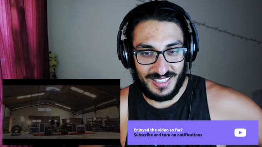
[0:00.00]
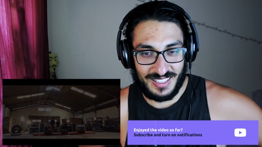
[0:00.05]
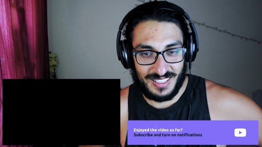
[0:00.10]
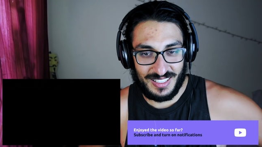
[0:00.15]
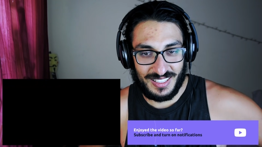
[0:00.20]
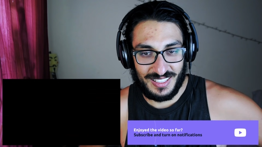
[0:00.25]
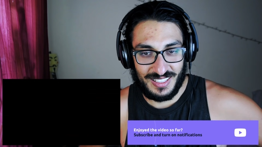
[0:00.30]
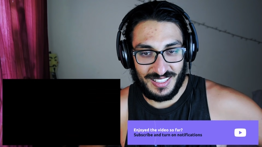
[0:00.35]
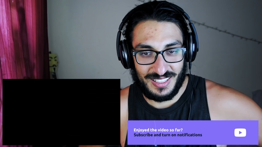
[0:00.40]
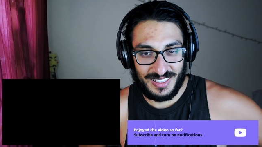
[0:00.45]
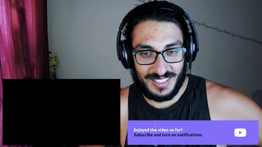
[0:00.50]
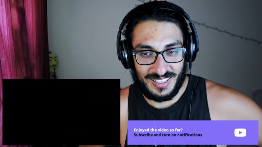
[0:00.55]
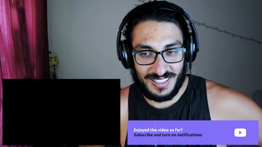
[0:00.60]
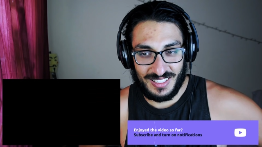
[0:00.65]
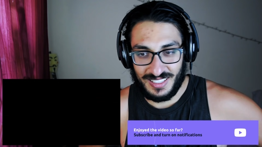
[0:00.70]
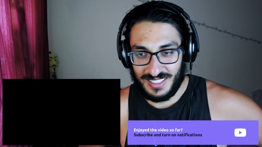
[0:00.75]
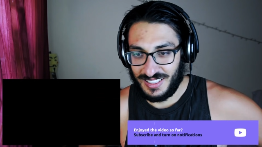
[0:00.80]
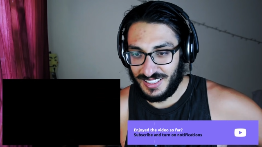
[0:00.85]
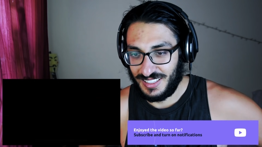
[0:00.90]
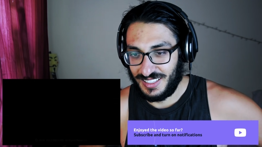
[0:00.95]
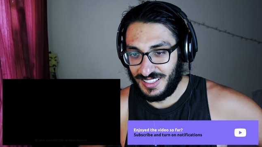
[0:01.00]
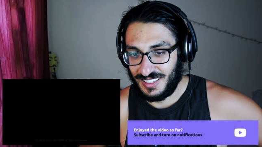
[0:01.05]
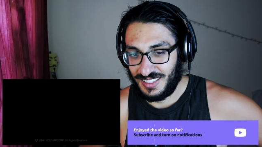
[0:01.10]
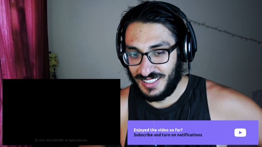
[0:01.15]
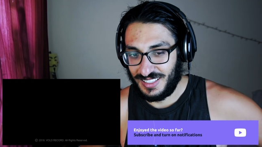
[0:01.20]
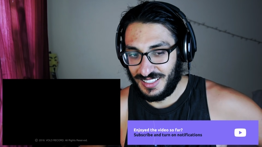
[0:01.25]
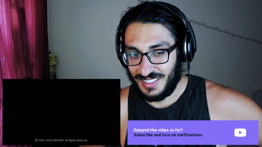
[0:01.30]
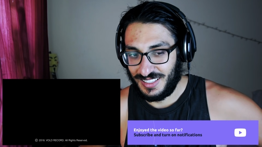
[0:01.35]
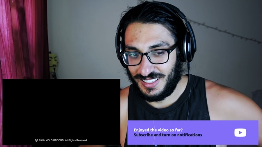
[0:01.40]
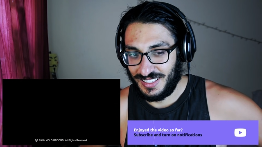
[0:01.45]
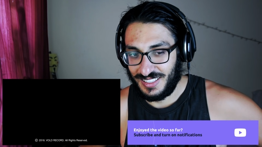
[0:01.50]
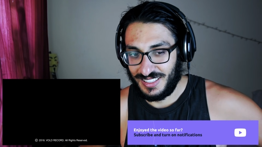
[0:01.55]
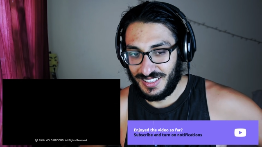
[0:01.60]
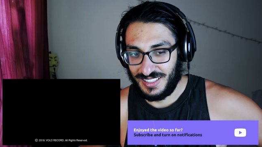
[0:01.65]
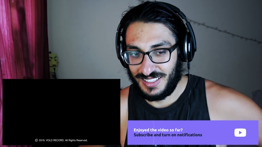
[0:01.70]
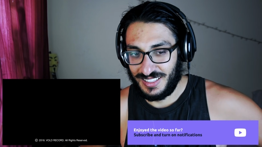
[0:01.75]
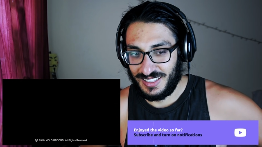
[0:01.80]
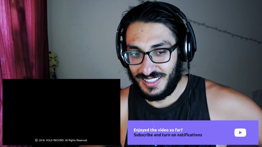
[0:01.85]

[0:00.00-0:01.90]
[no speech]